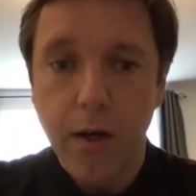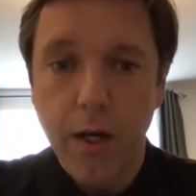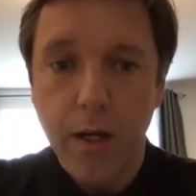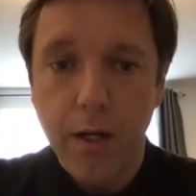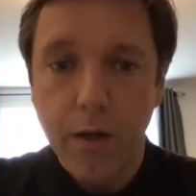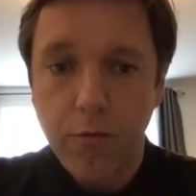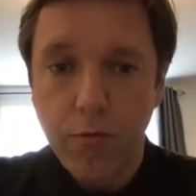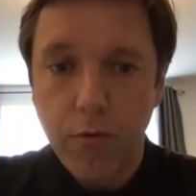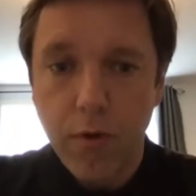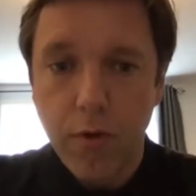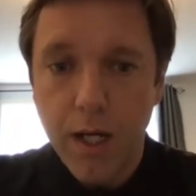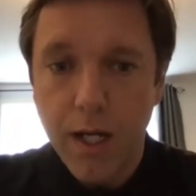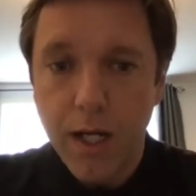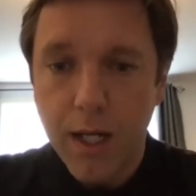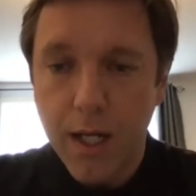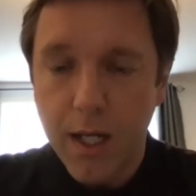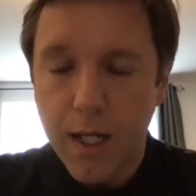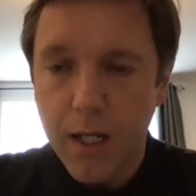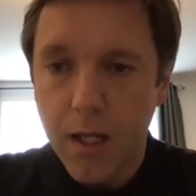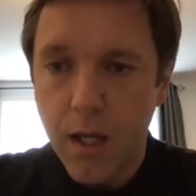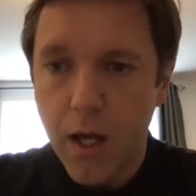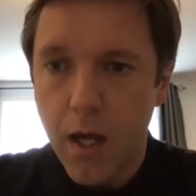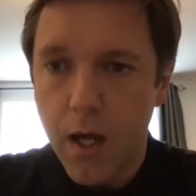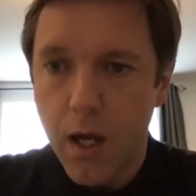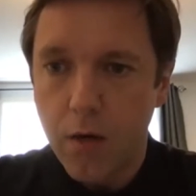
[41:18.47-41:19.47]
in a
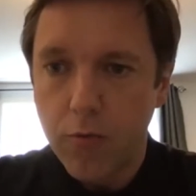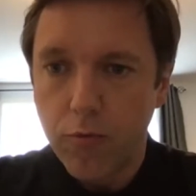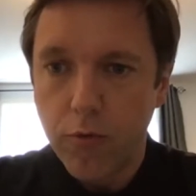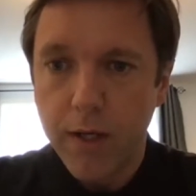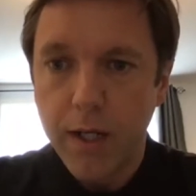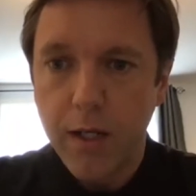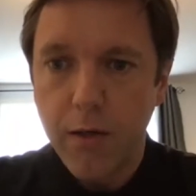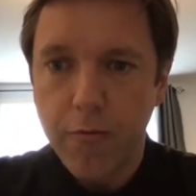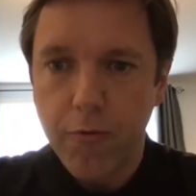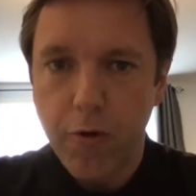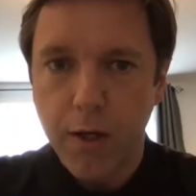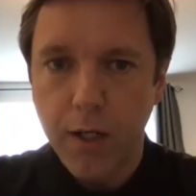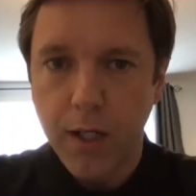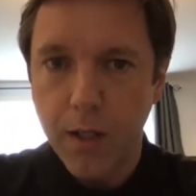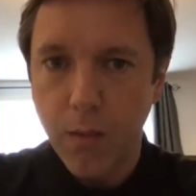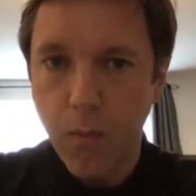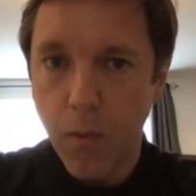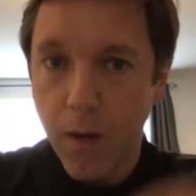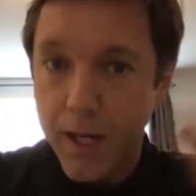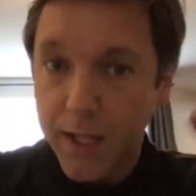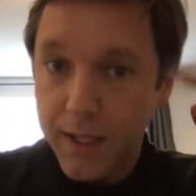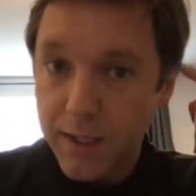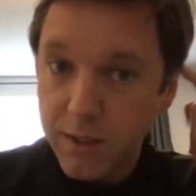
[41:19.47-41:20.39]
really reader-friendly way.